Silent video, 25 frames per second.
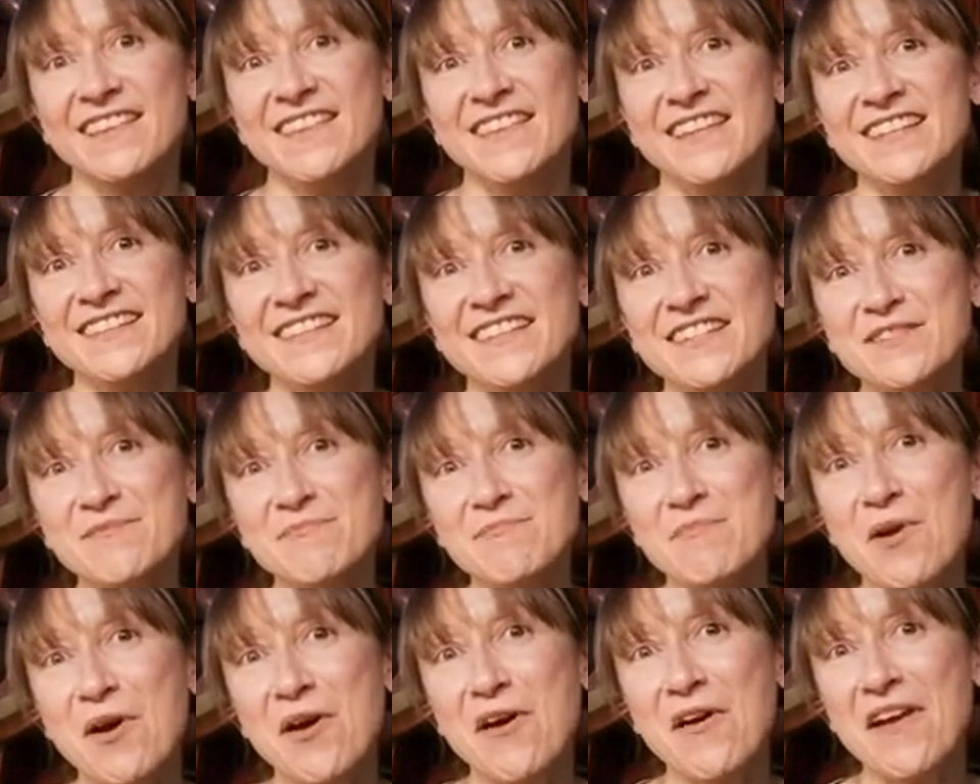This is
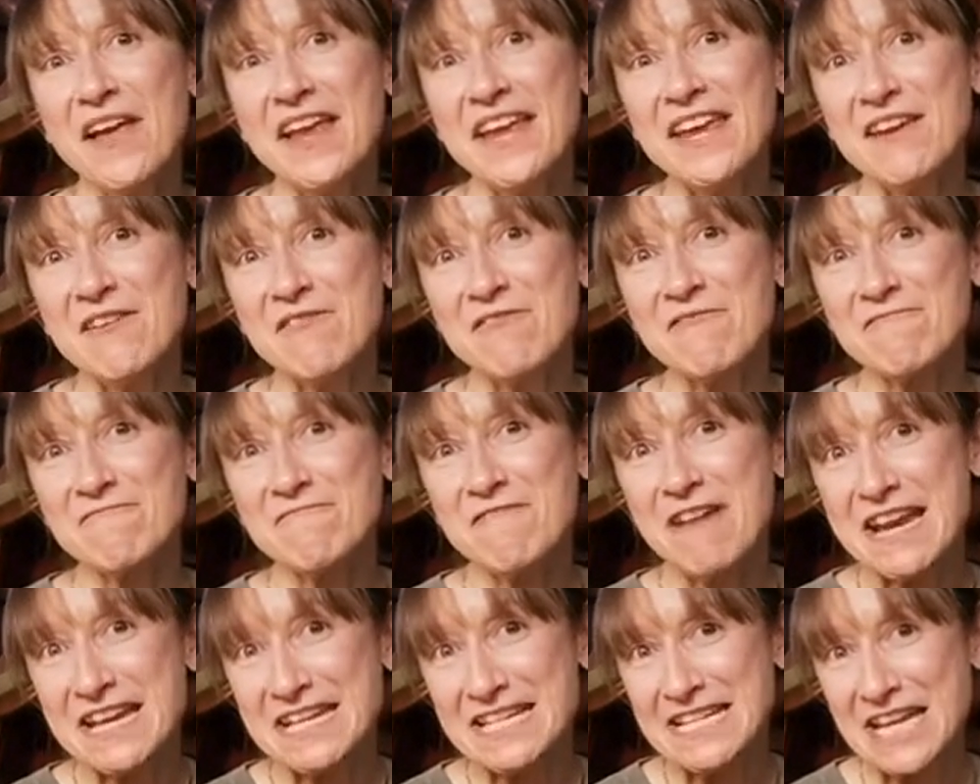my
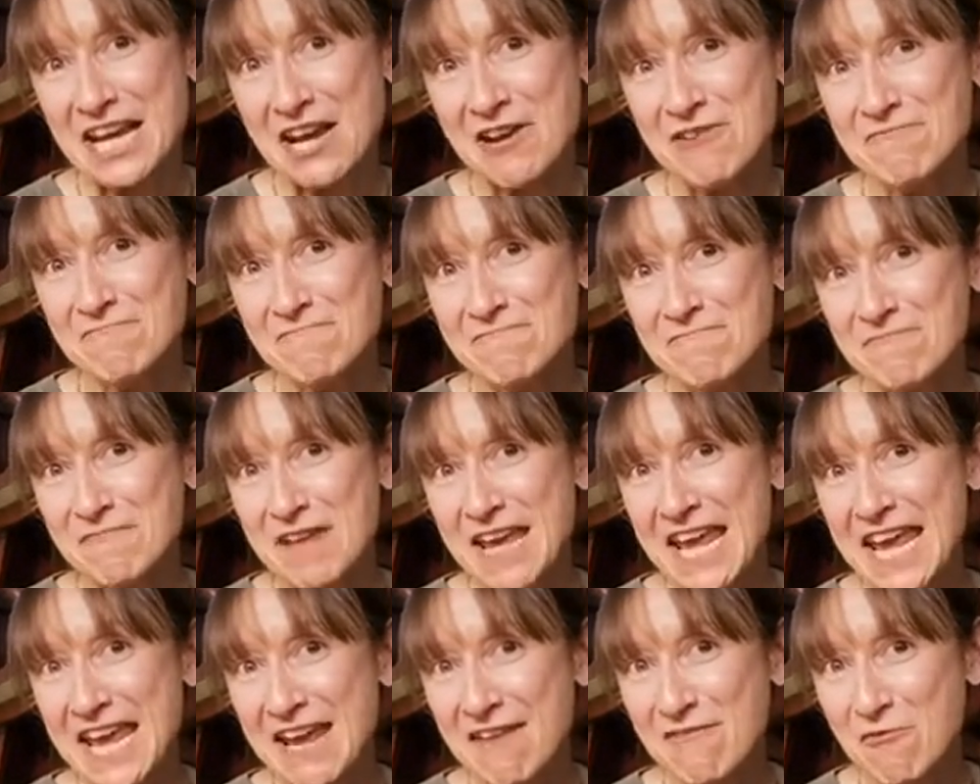radio
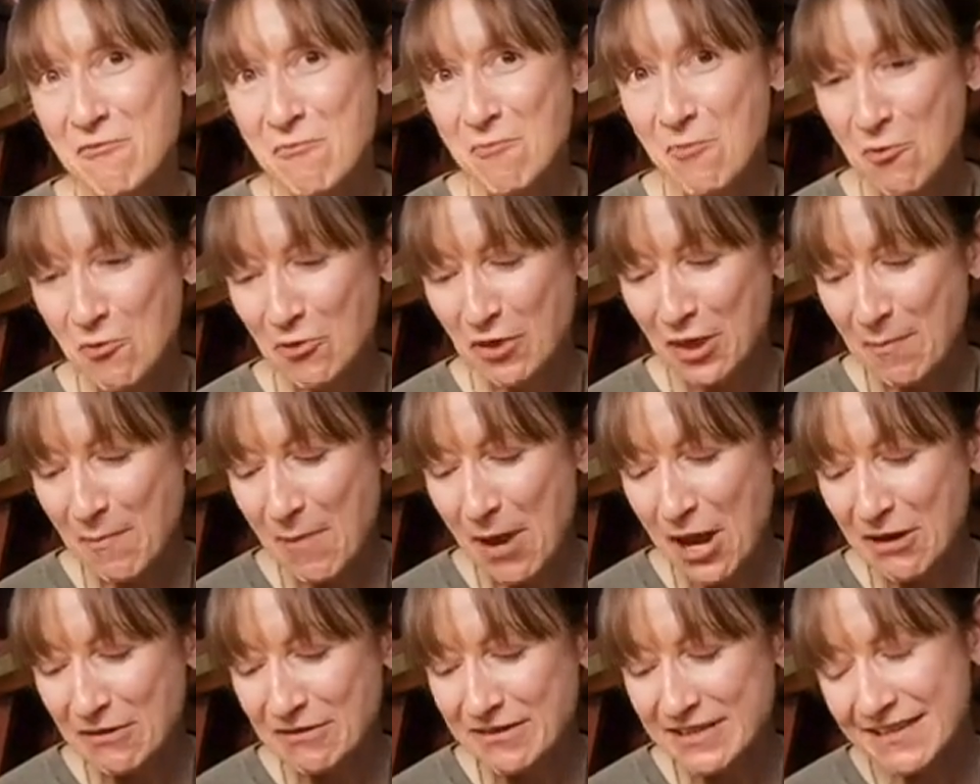here on board the
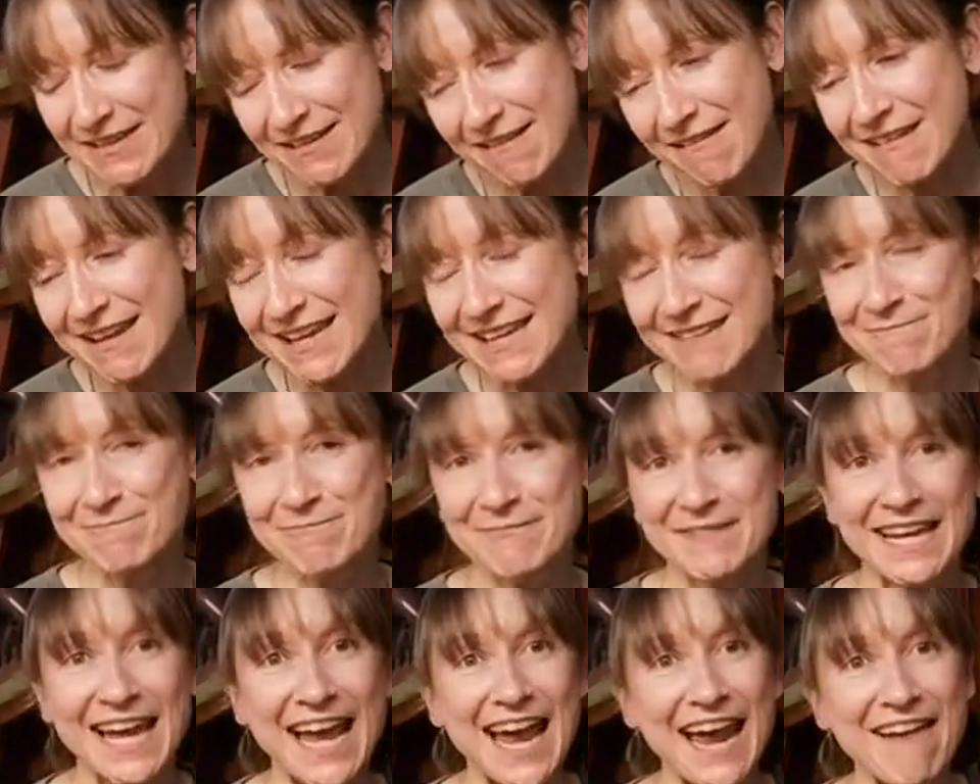boat, and I
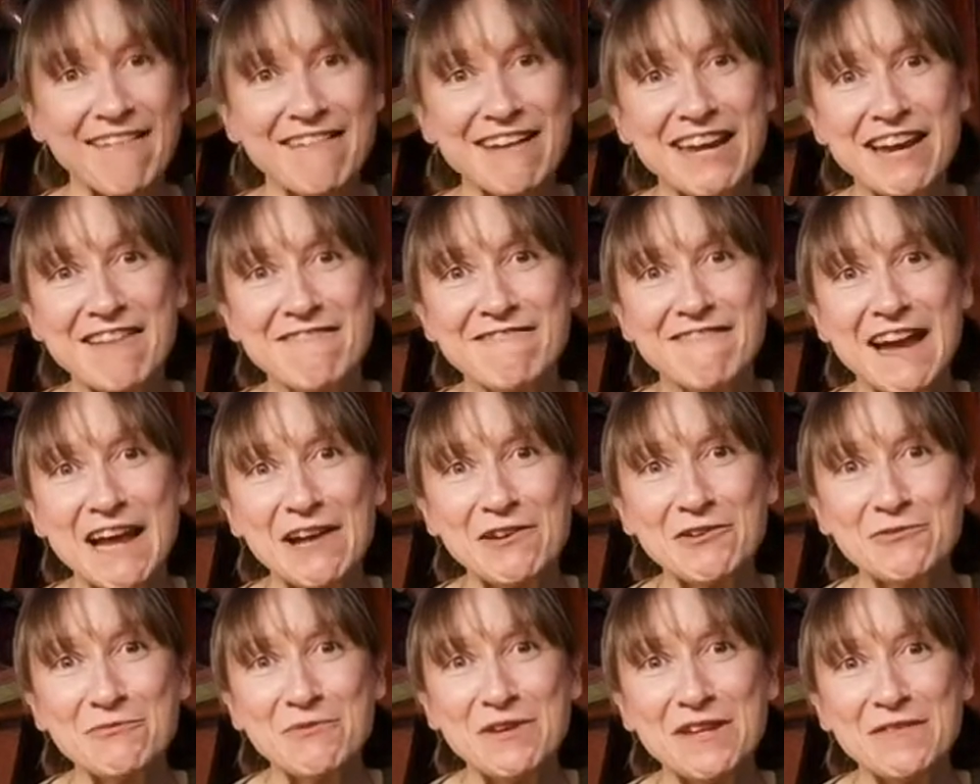carry it
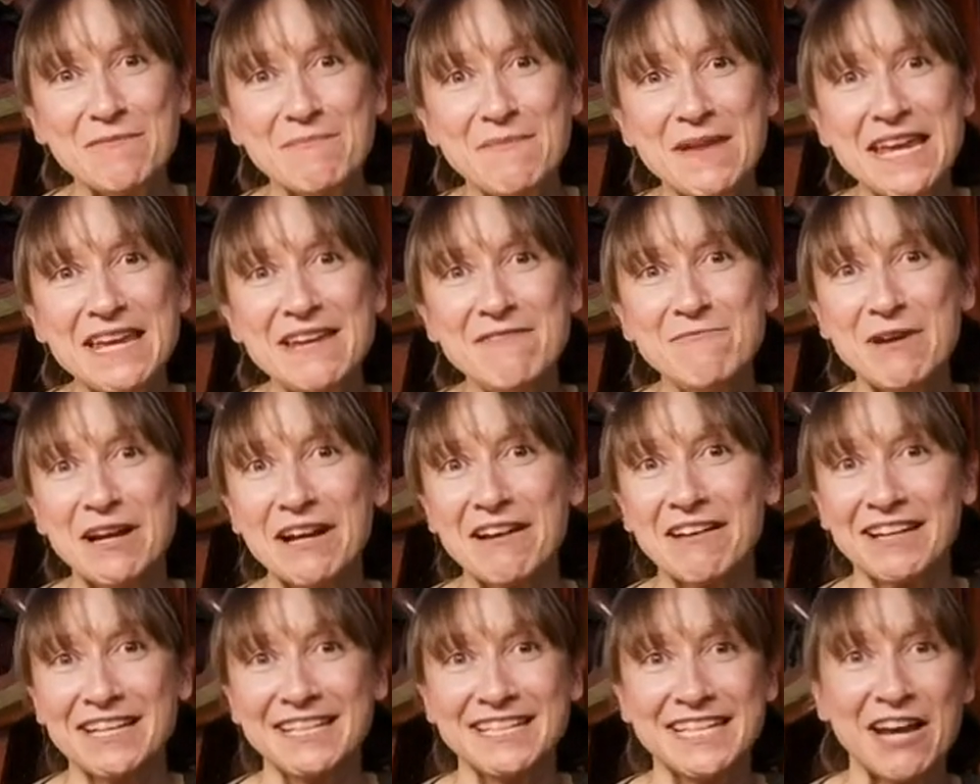around with me
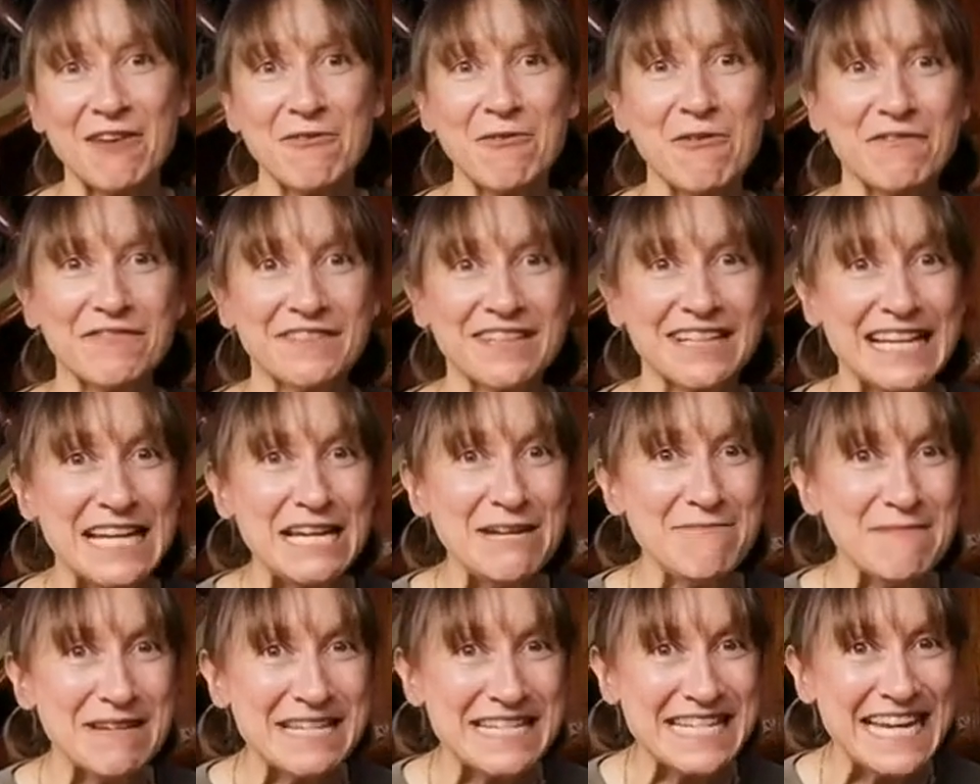when I go off to
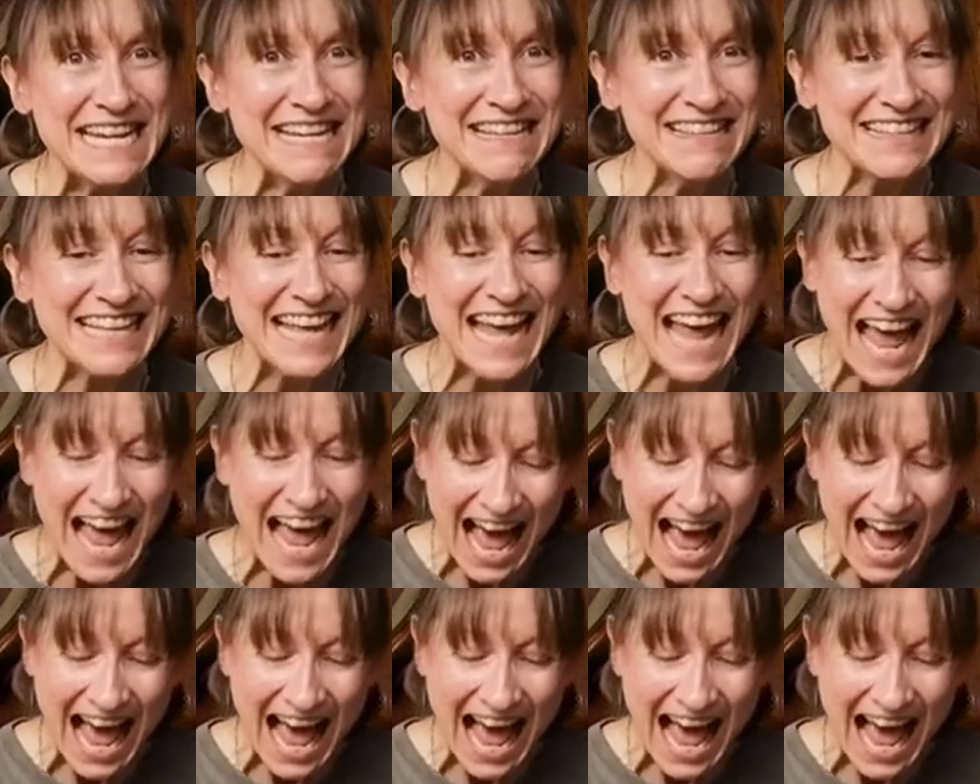clean my teeth.